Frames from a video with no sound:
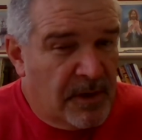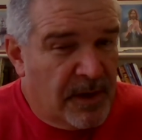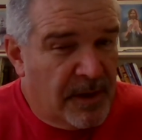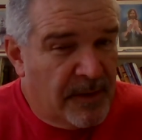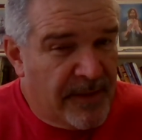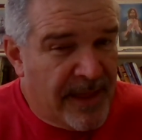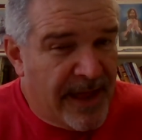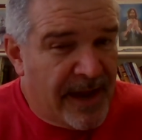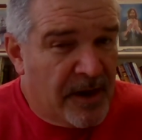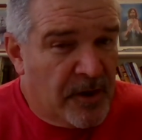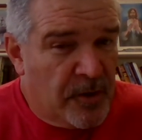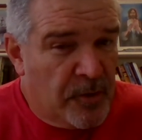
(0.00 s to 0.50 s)

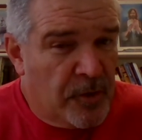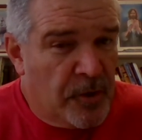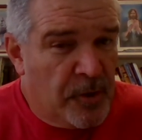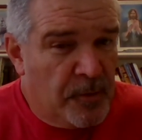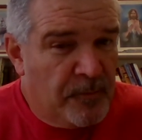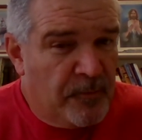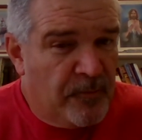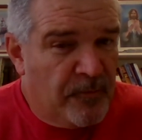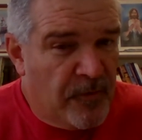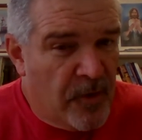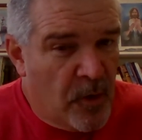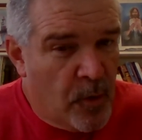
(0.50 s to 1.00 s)
And that
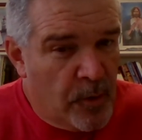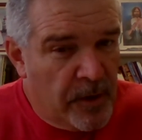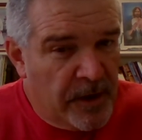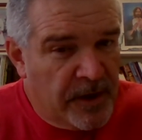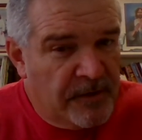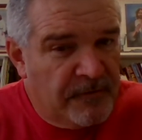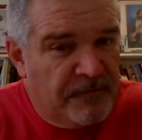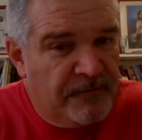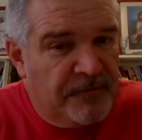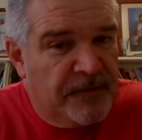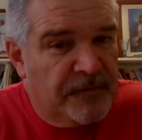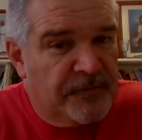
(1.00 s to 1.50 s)
group going
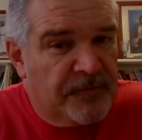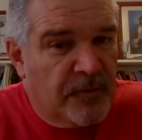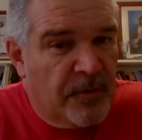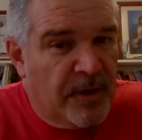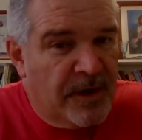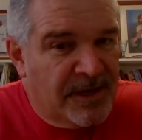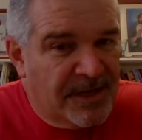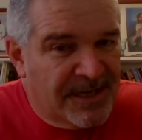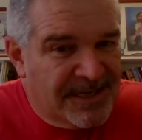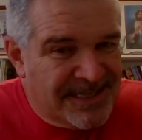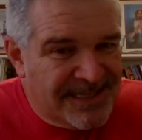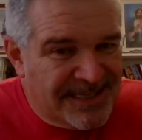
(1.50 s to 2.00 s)
into fifth
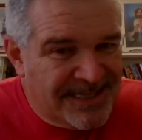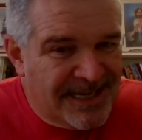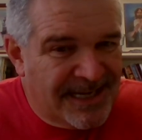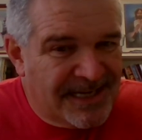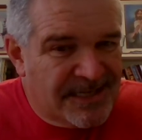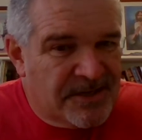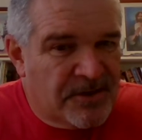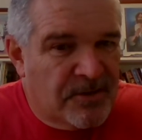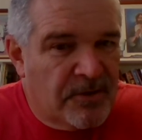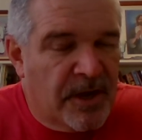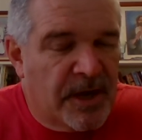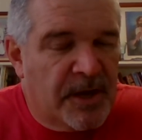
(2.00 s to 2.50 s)
grade to
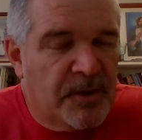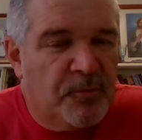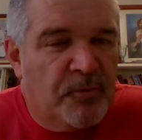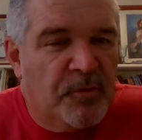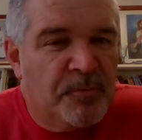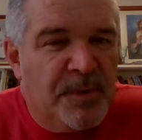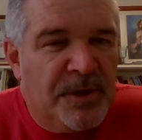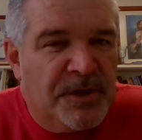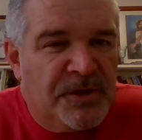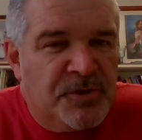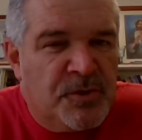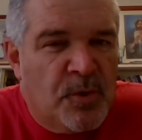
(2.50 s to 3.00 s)
sixth grade
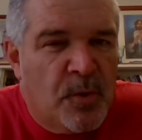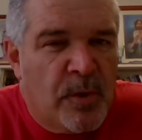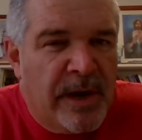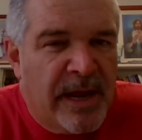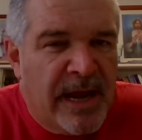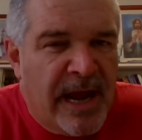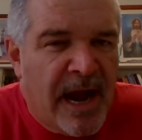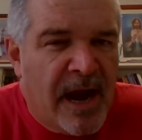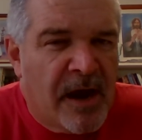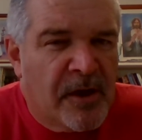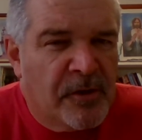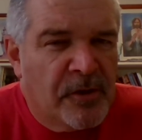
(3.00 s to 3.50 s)
will be
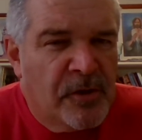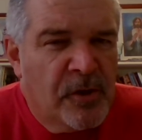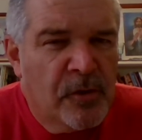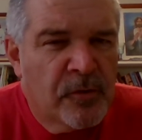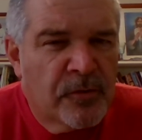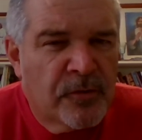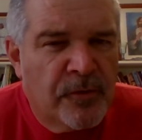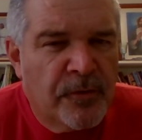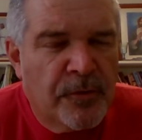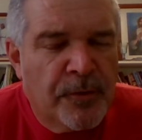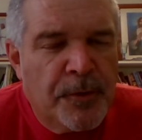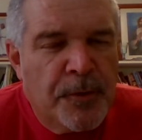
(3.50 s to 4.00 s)
joining our
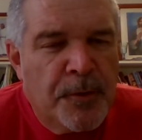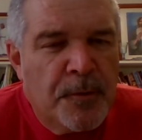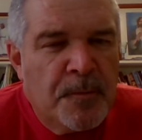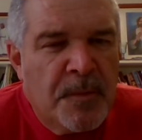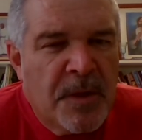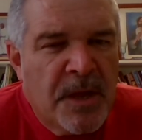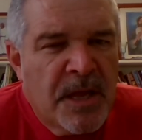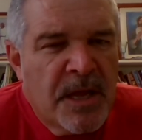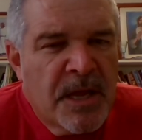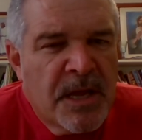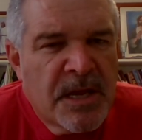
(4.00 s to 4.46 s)
youth group.